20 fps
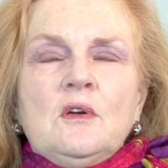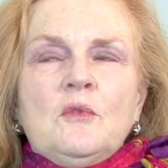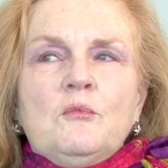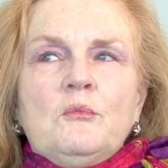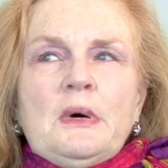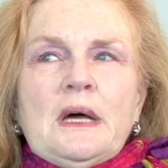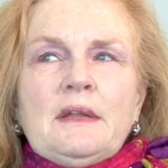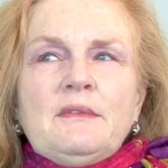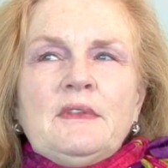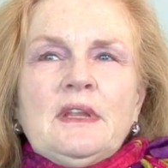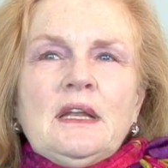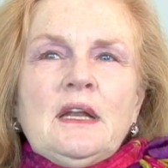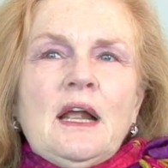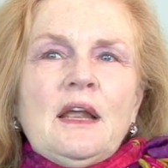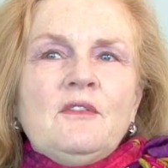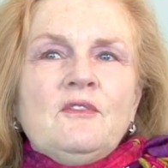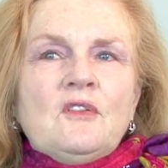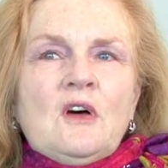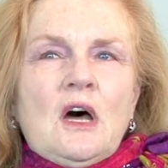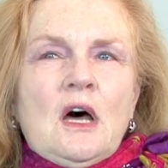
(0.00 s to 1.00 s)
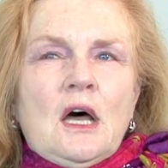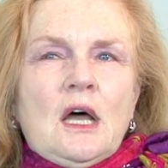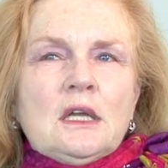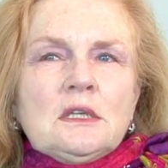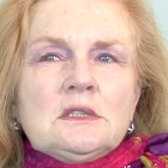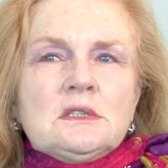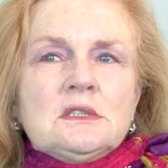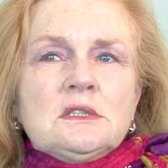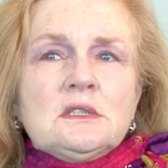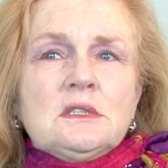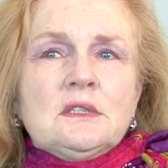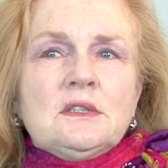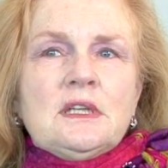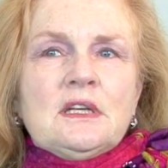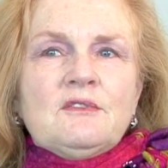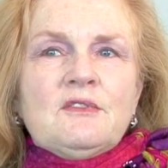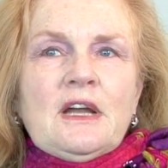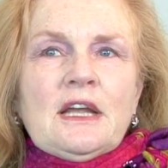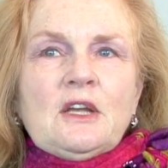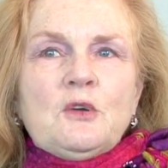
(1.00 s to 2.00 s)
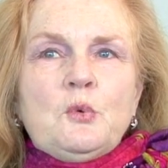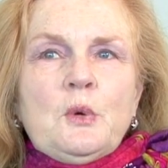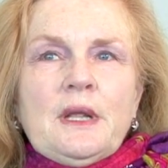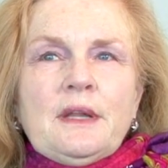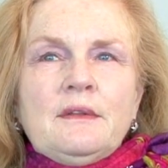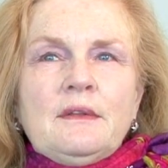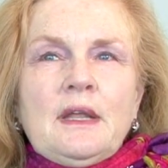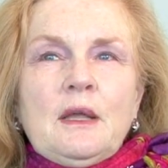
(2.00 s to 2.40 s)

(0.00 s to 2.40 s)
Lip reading: But then I thought that if I quit,